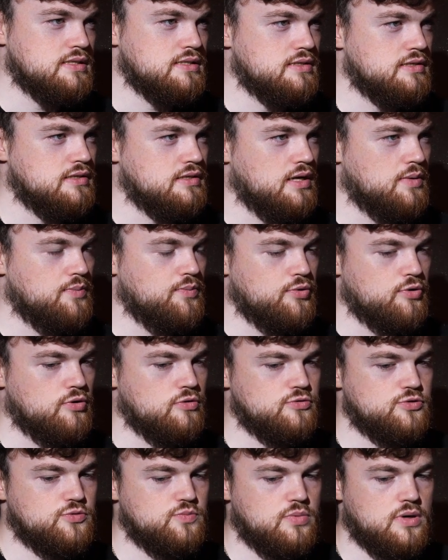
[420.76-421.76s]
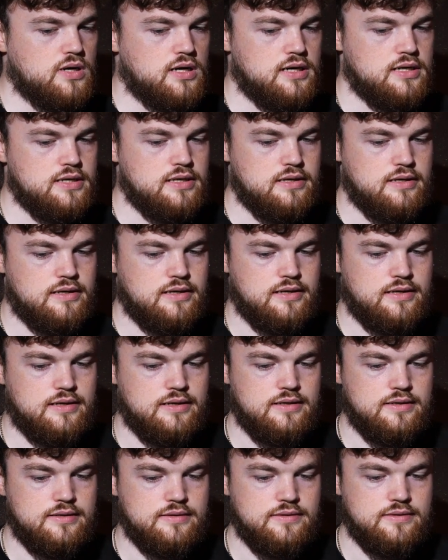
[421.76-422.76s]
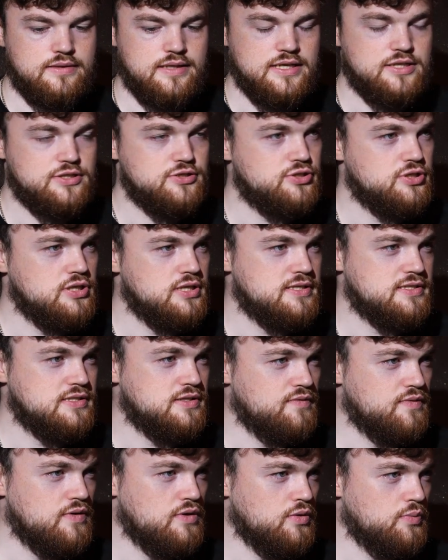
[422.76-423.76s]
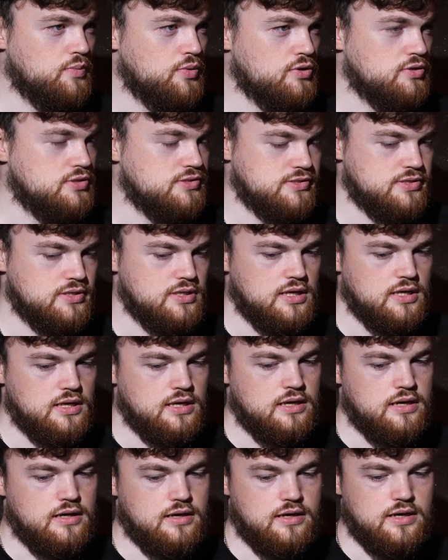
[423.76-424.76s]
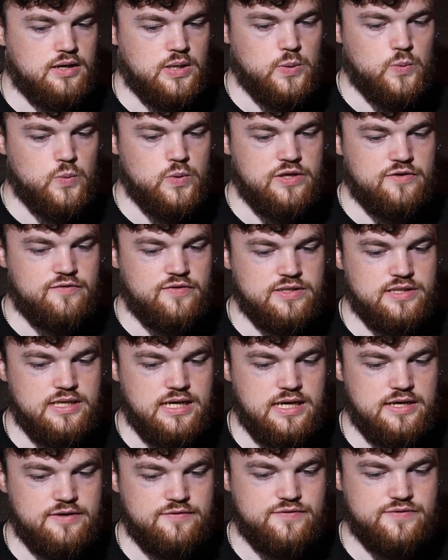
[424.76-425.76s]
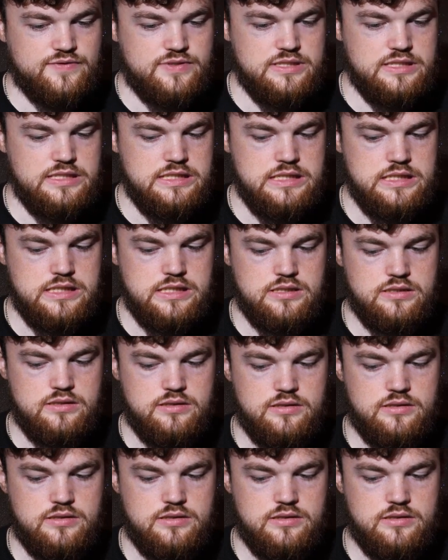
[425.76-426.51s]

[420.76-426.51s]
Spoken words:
approach by Next.js developers. We even have the